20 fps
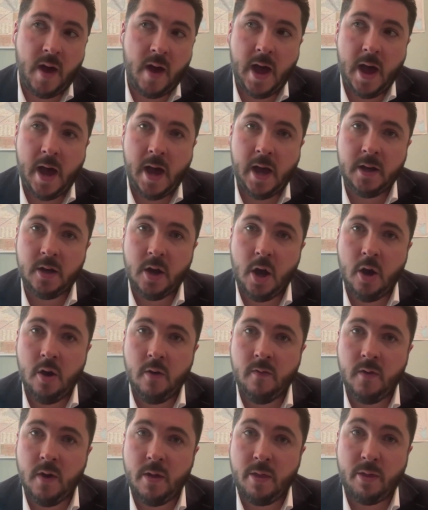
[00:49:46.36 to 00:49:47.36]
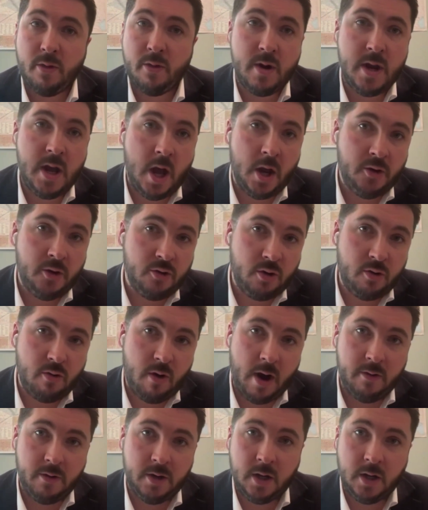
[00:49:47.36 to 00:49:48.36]
We've had over
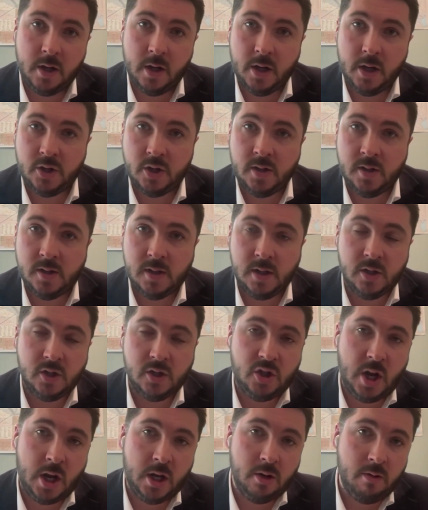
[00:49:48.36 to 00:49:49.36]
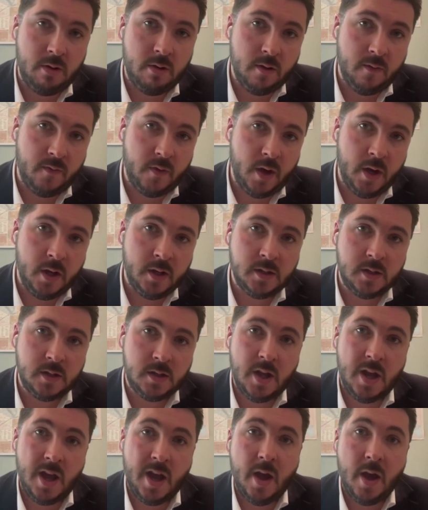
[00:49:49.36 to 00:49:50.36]
300 ground incursions since January the
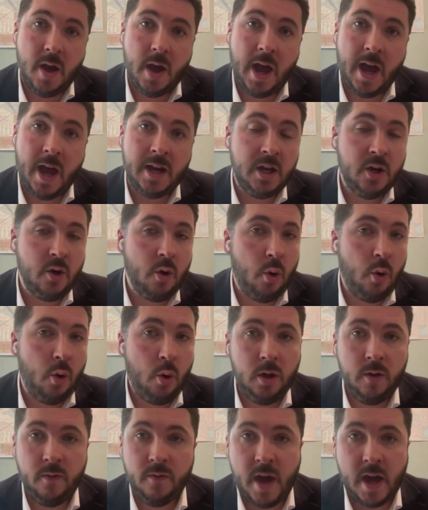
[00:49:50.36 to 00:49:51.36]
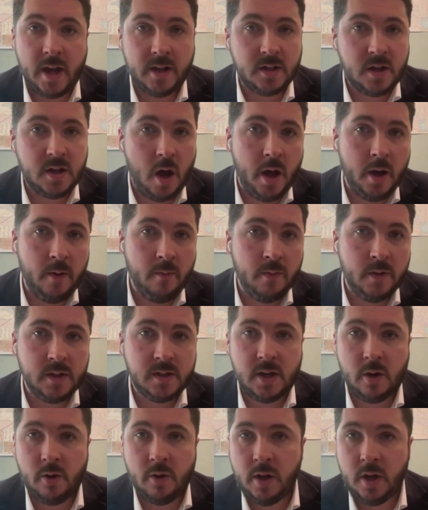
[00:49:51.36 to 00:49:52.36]
1st. And in all of that time,
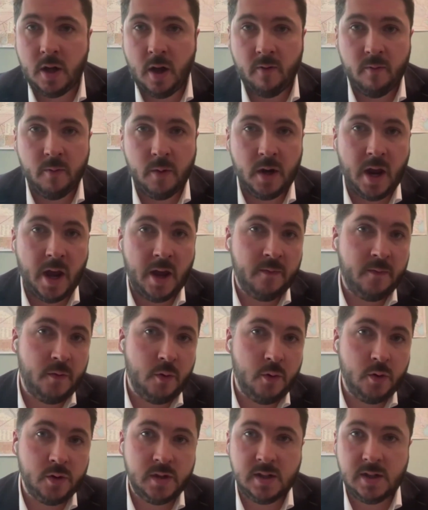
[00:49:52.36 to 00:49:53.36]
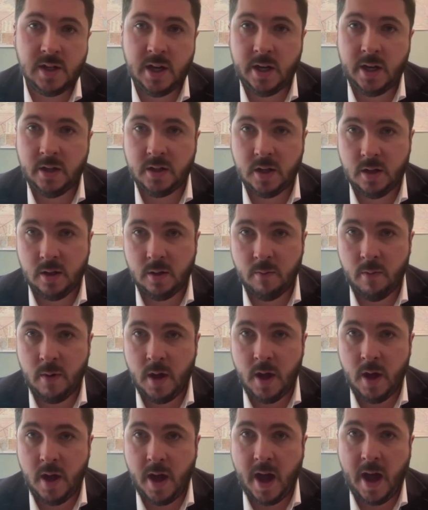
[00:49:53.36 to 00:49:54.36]
the Syrian government and forces linked to
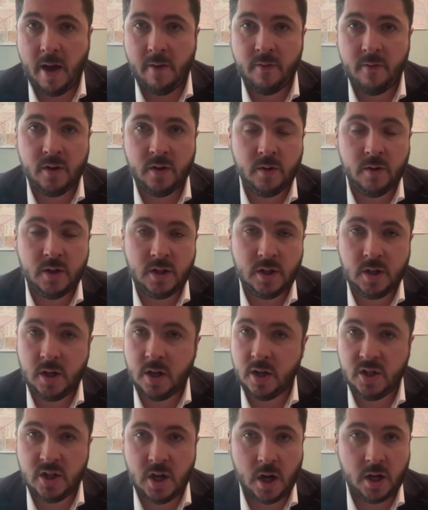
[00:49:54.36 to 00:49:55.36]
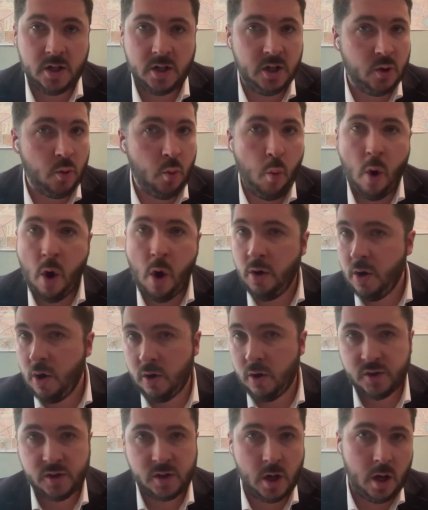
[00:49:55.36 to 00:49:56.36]
them haven't conducted
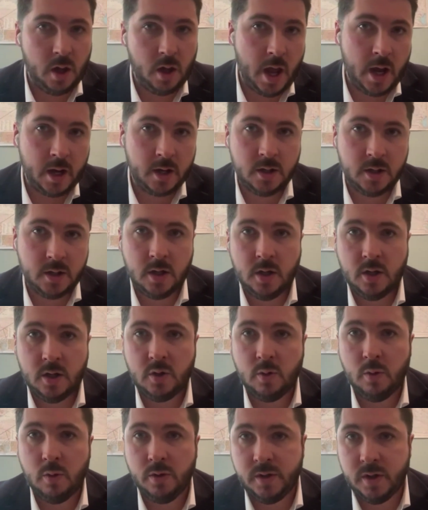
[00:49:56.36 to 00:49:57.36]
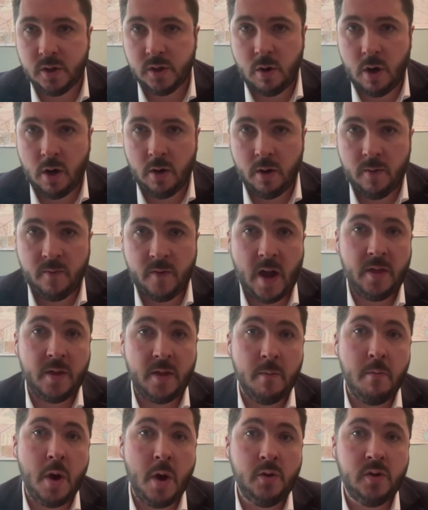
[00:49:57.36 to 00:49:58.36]
one hostile act towards Israel. In
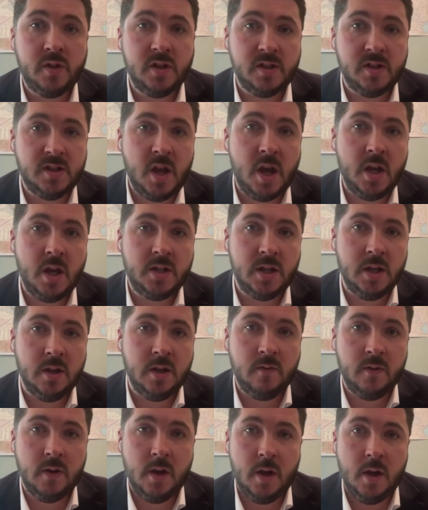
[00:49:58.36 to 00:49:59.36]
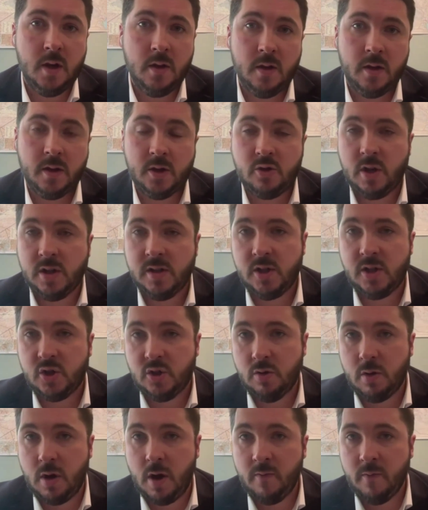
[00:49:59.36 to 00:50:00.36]
fact, the most assertive that the
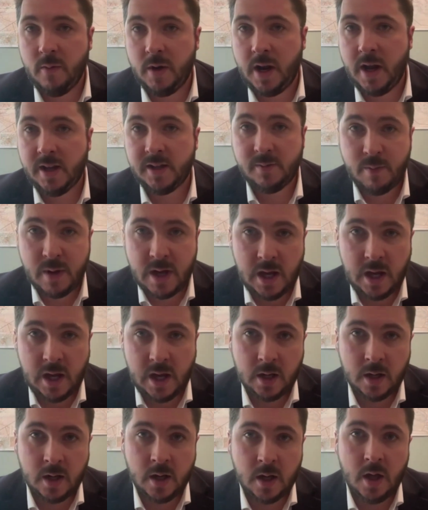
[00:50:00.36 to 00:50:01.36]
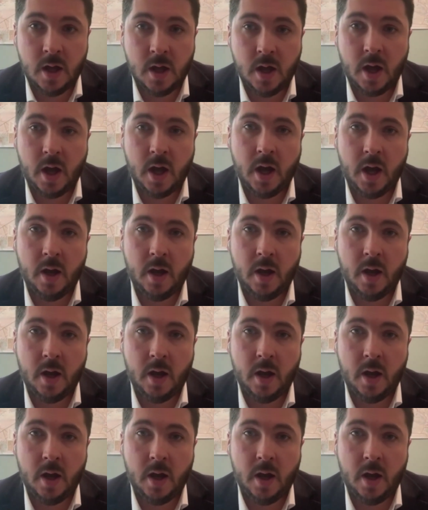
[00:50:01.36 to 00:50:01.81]
transitional government has been